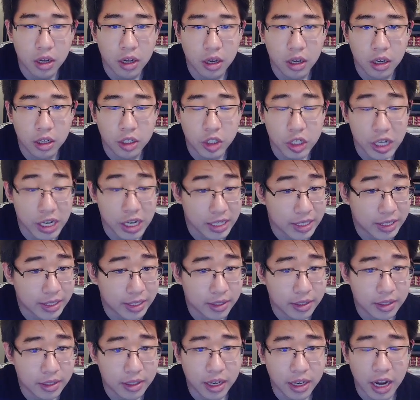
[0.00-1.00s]

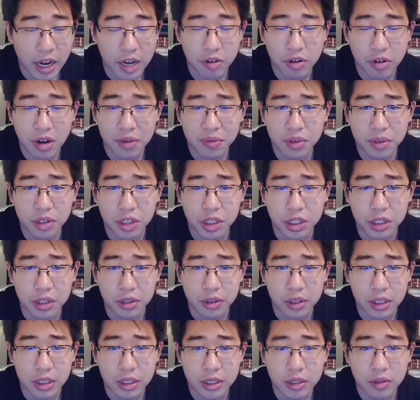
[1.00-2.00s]
Jellicent. I do have to
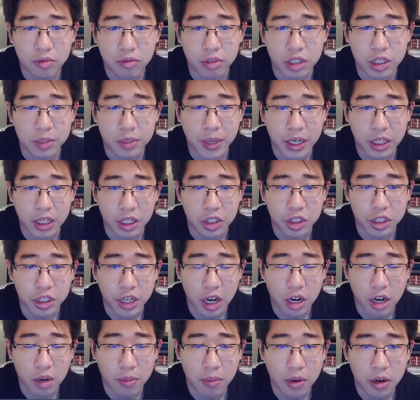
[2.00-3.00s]
shield this, respect the
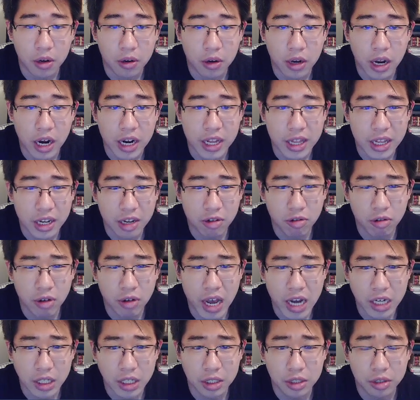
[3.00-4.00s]
Shadow Ball. I think it will
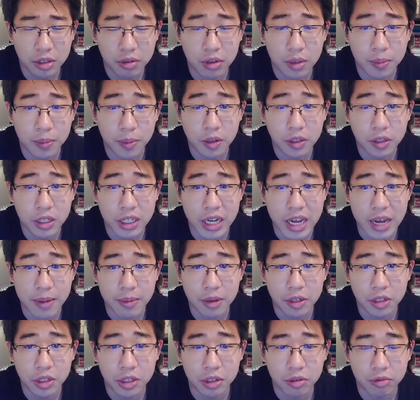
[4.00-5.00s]
actually do the most
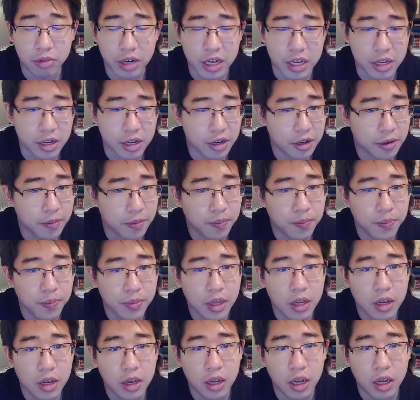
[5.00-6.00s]
damage right here.
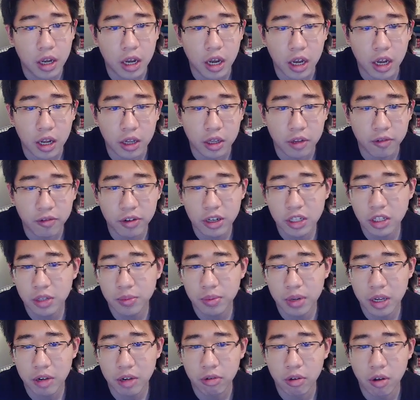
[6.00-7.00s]
The Frenzy
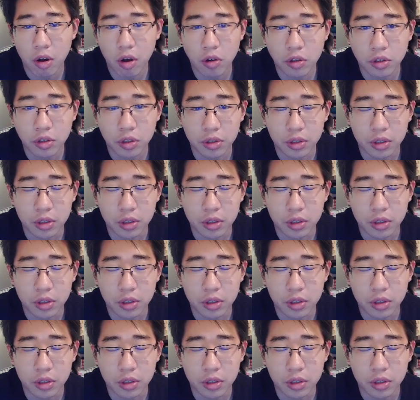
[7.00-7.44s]
Plant will also do a